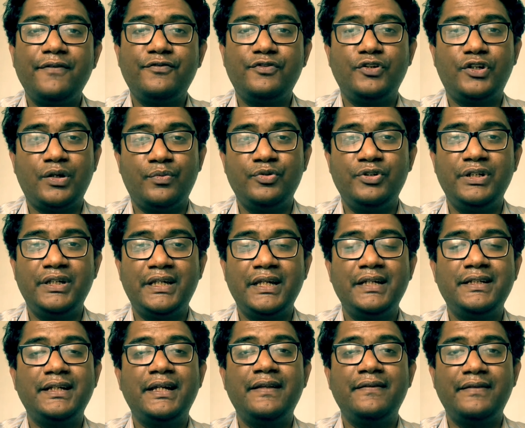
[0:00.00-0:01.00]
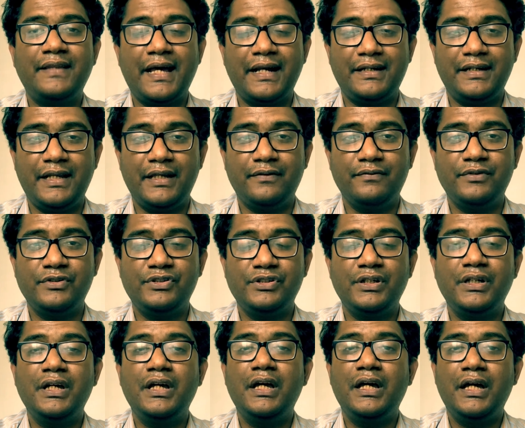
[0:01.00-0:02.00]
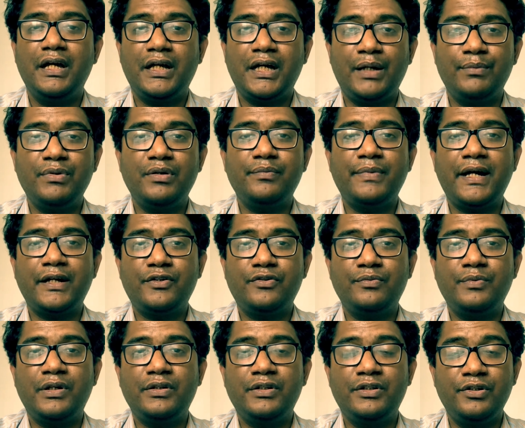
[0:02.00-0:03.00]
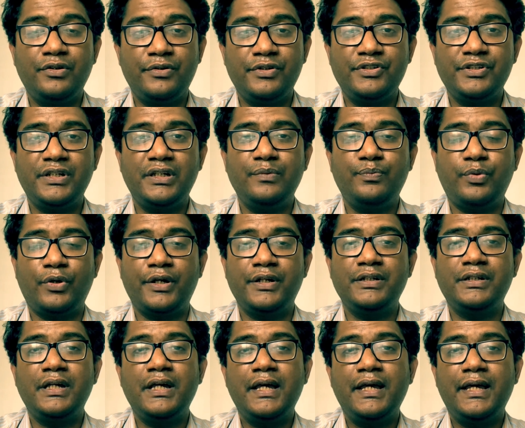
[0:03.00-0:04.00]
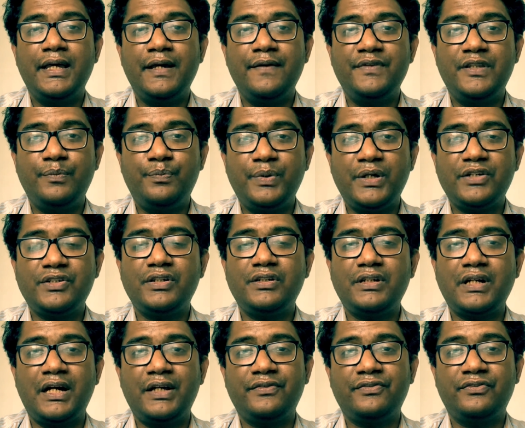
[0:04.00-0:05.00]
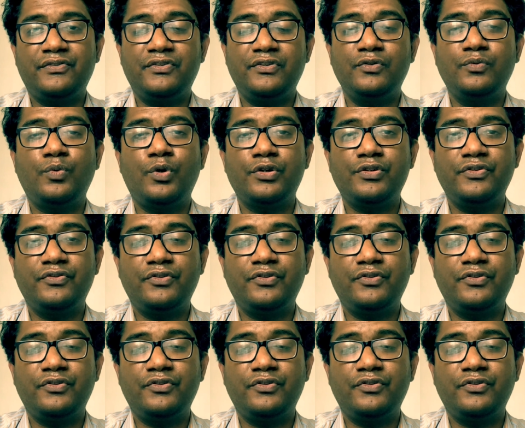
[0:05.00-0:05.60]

to communicate in that language. Coming back to the original point, if the patient asks you what is